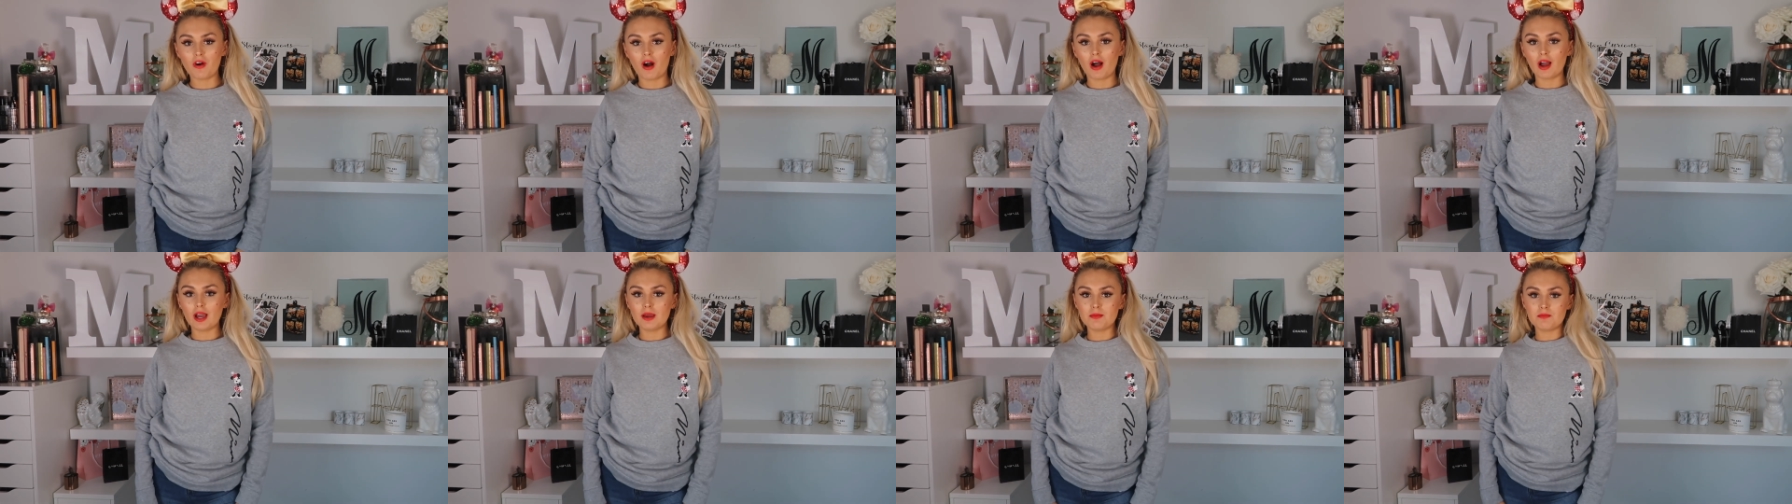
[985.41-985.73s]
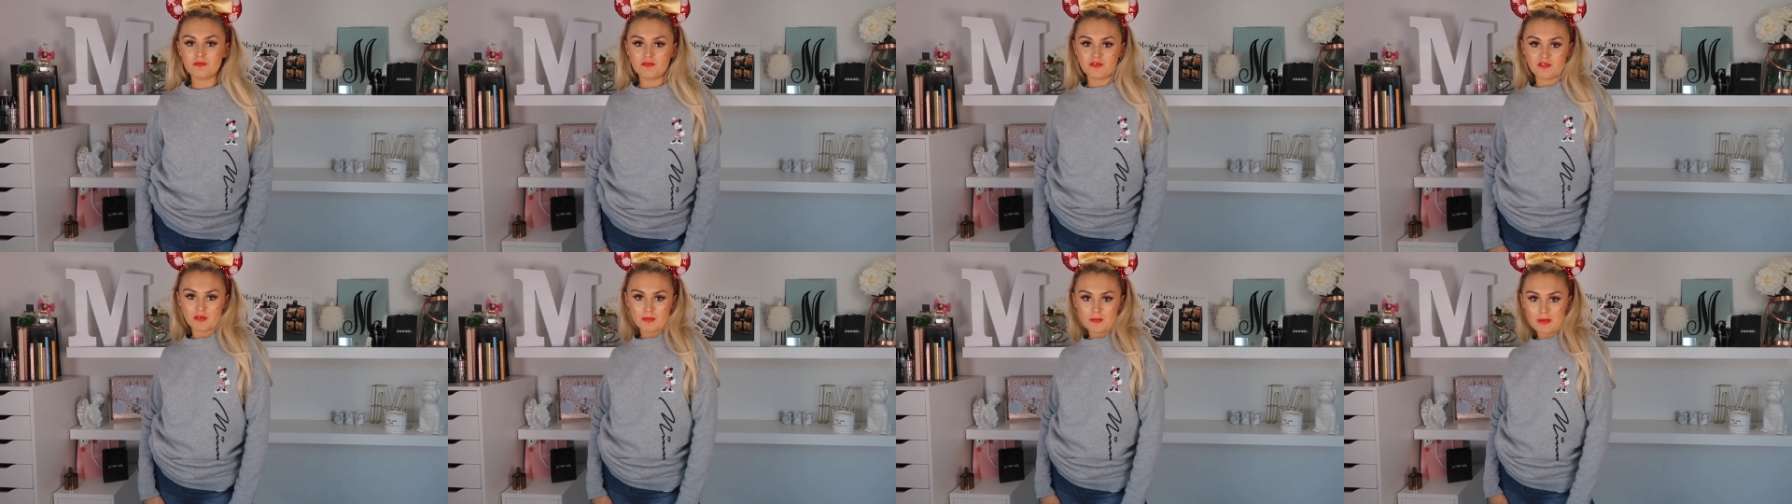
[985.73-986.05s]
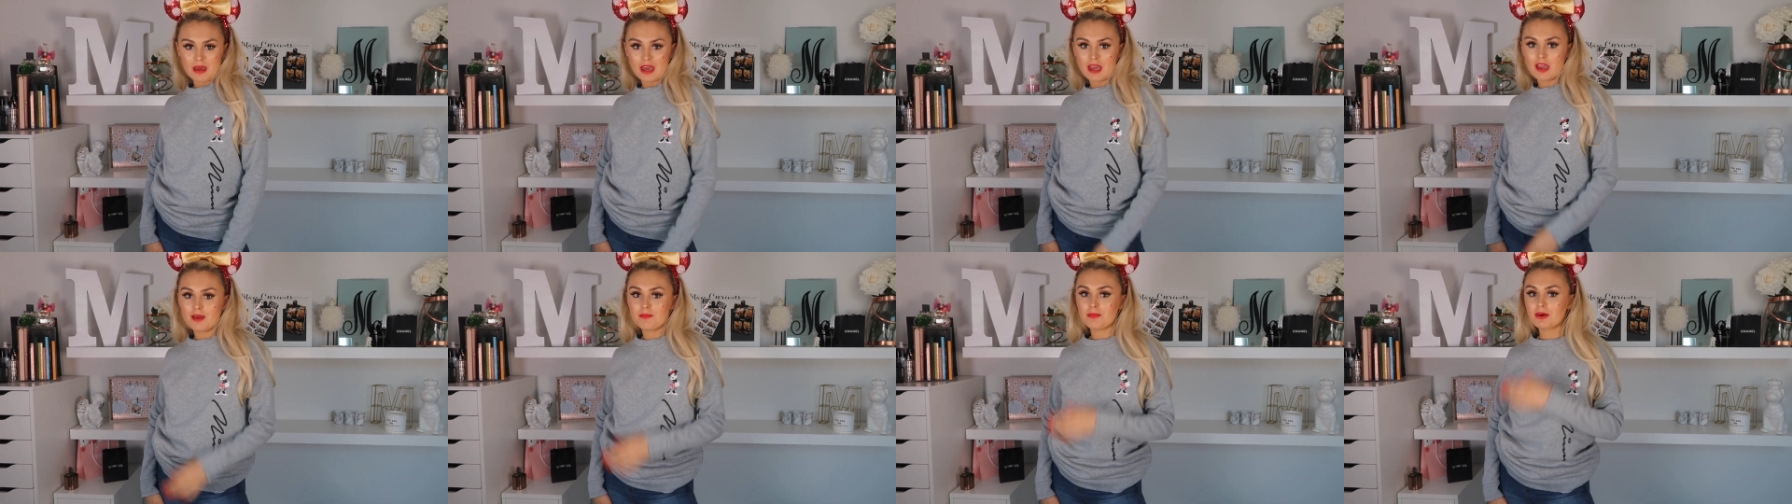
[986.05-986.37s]
vibe for
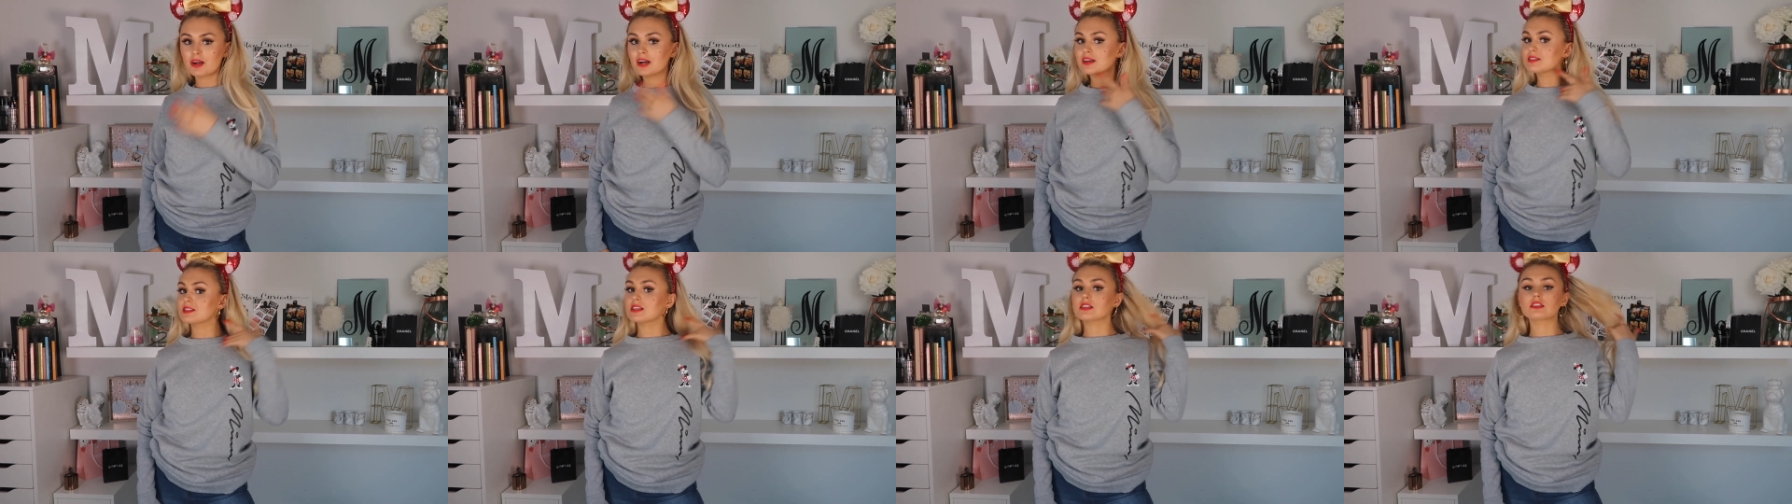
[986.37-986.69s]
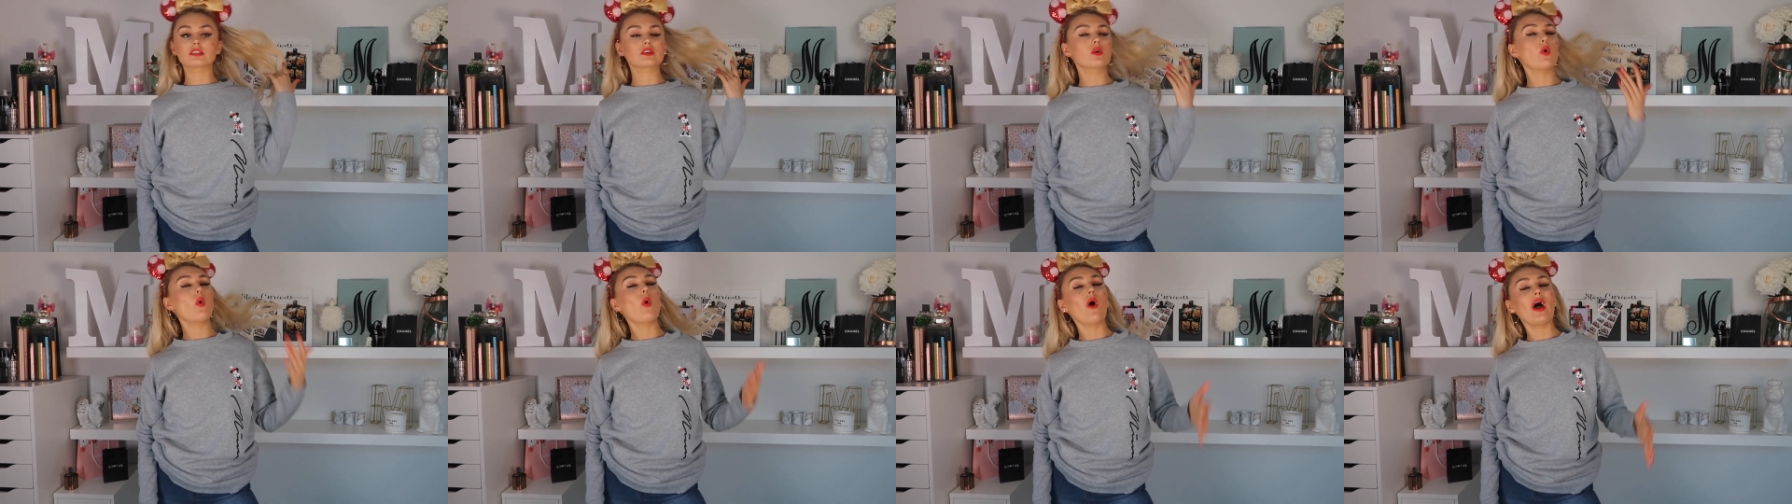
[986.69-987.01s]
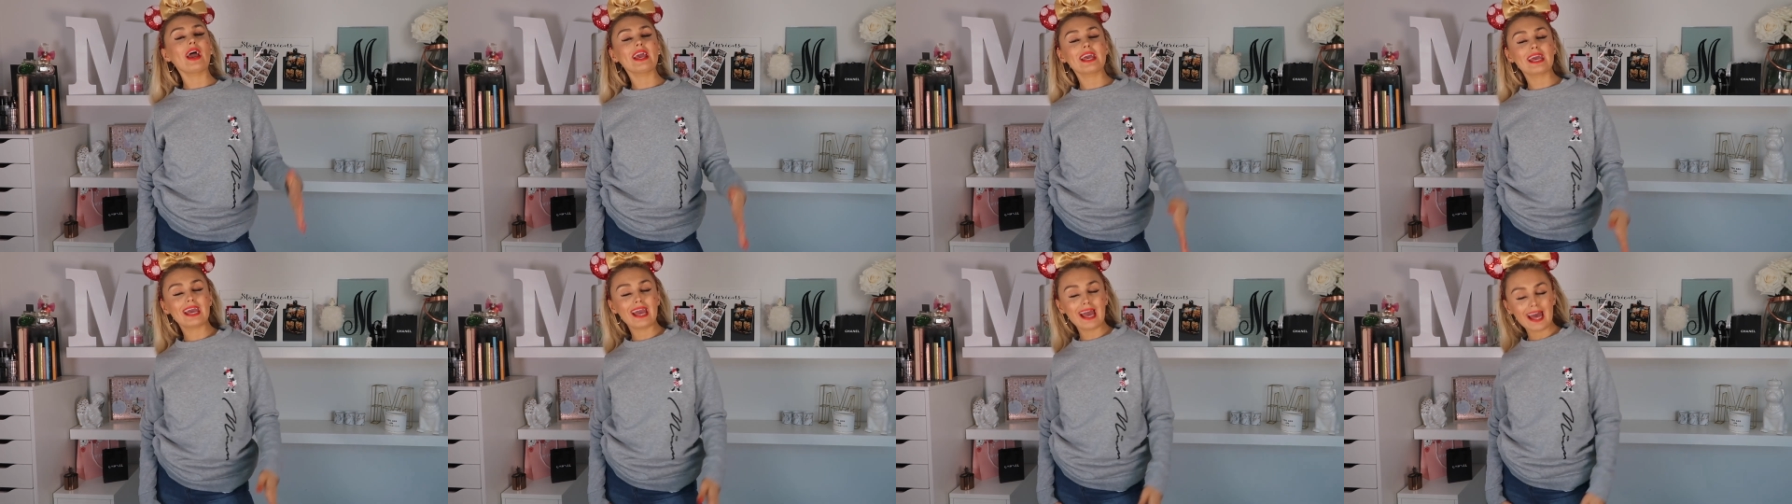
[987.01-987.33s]
me because it's
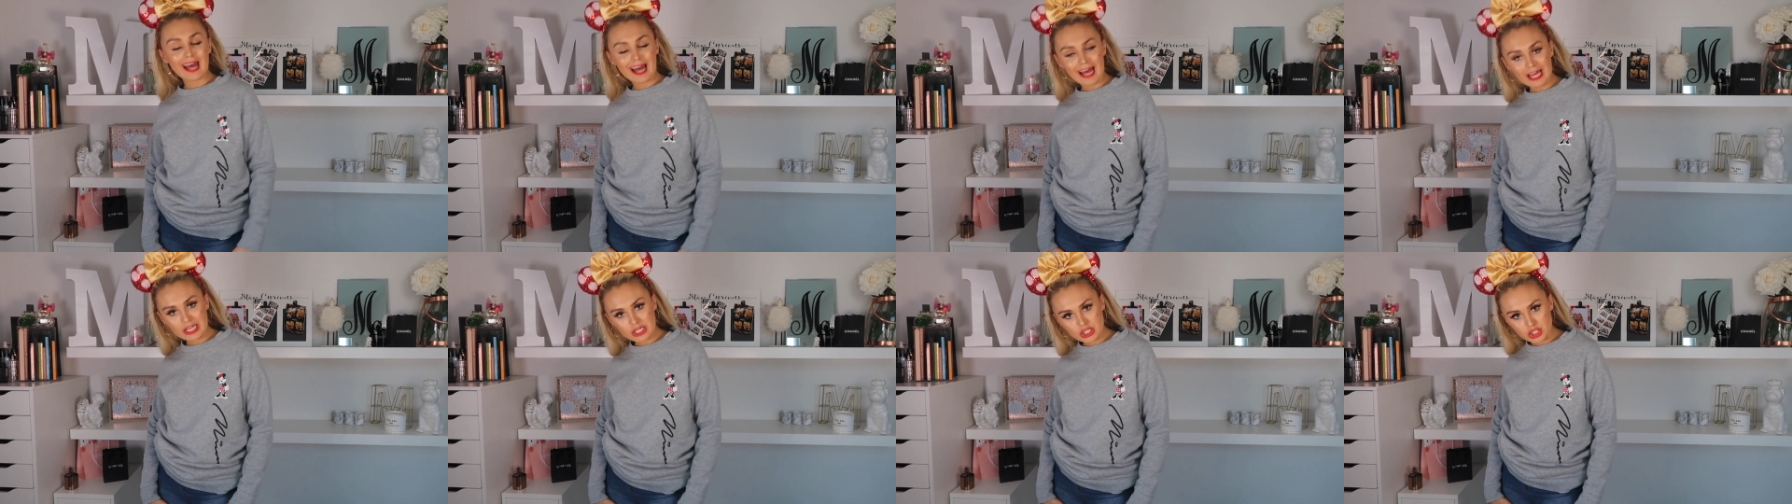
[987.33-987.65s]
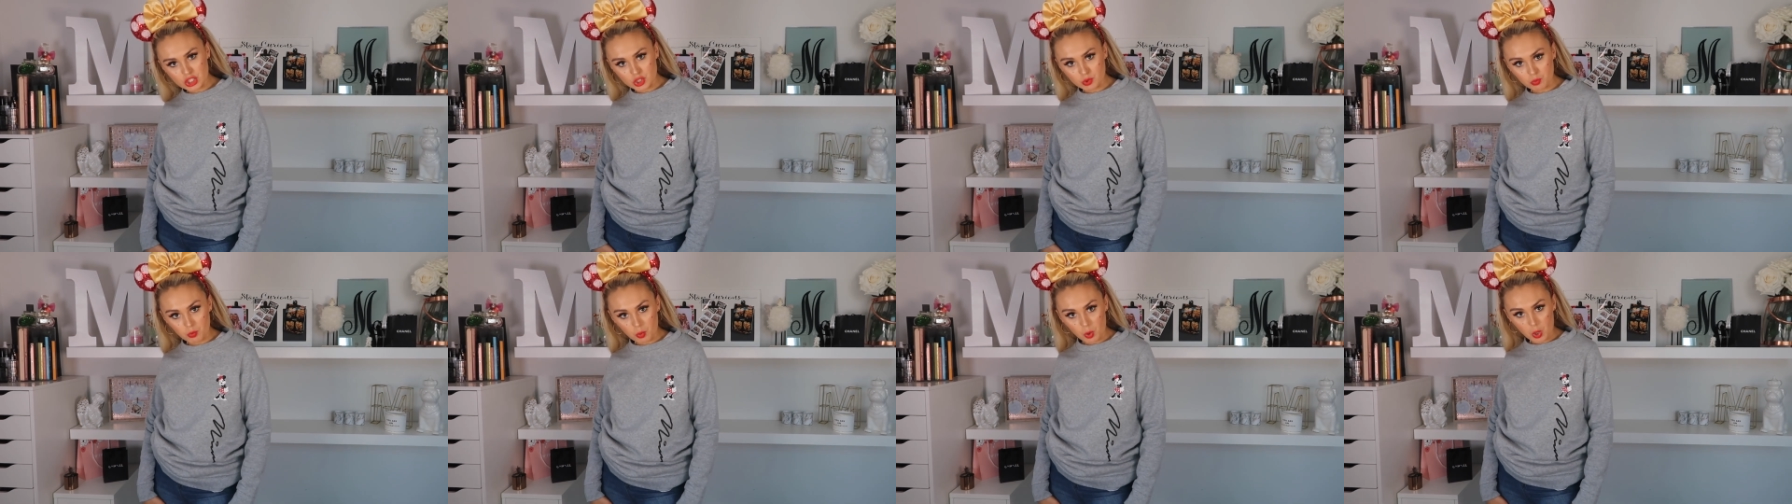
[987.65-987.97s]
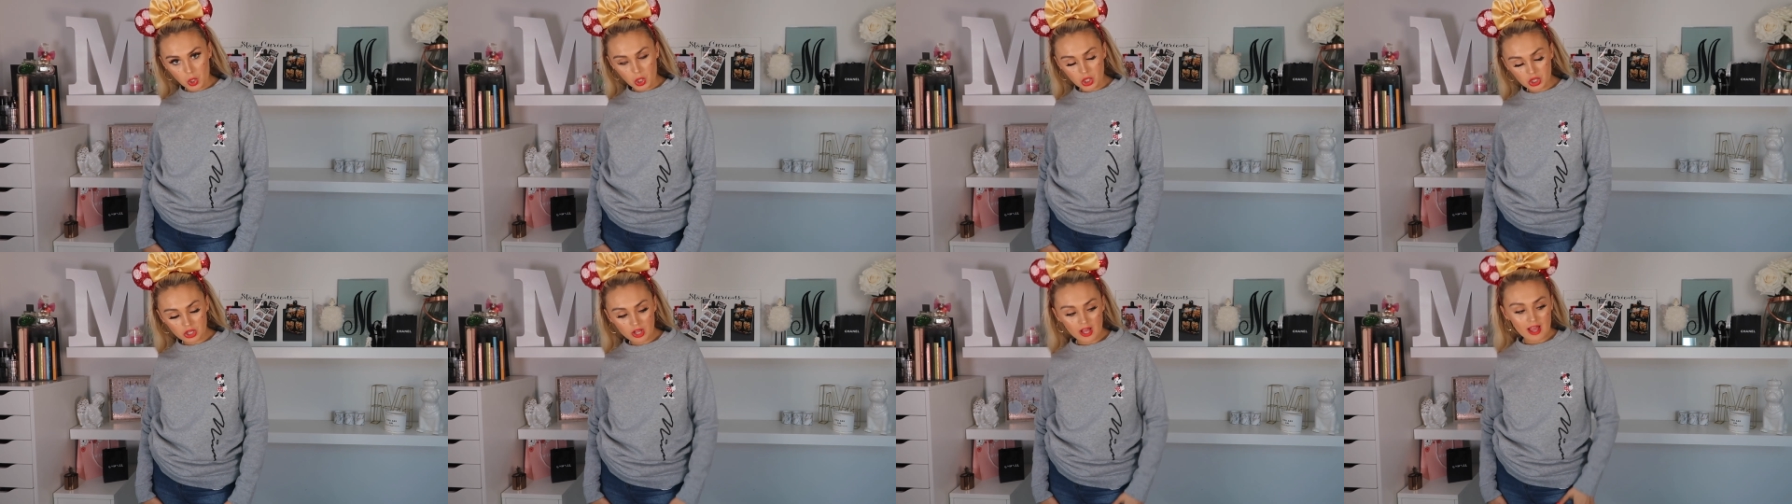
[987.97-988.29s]
quite
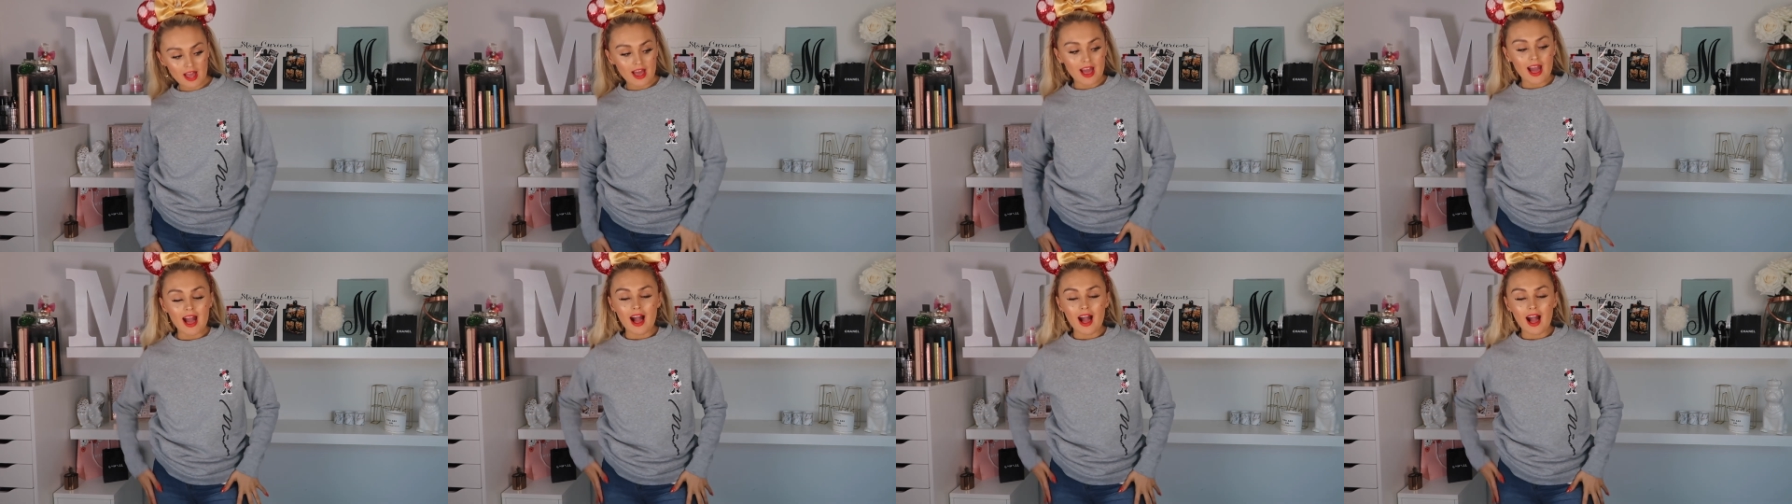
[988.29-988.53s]
casual